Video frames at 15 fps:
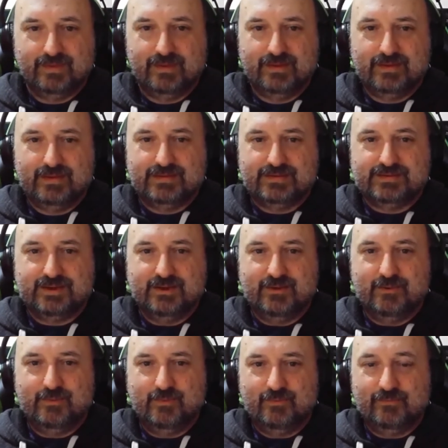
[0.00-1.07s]
Right.
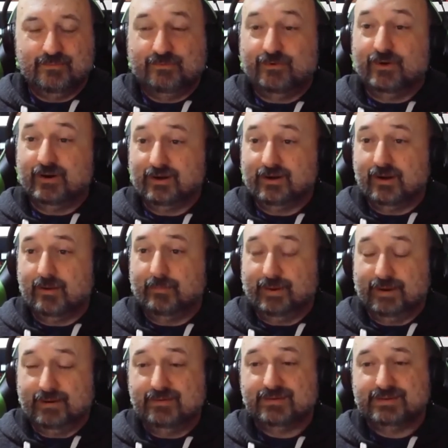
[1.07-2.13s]
So for a
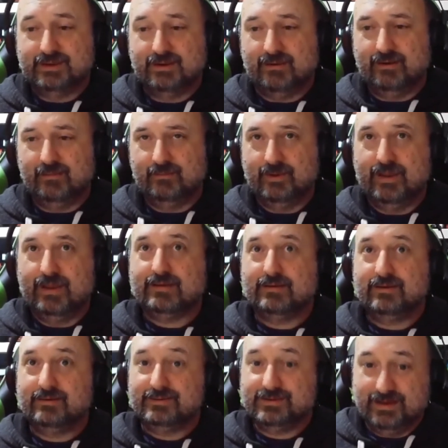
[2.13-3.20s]
period of time, we had
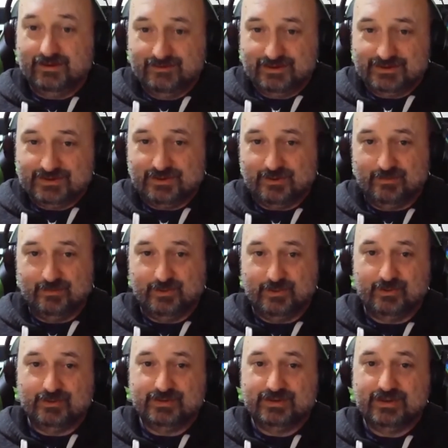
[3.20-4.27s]
Lance Henriksen on
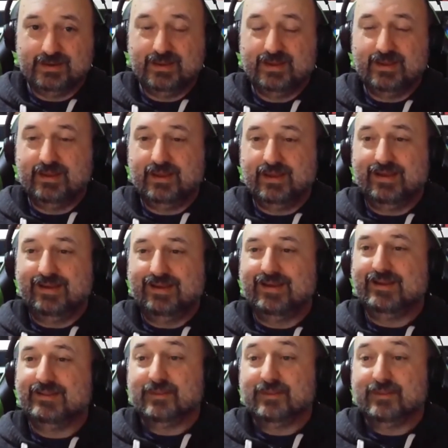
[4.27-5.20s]
board, and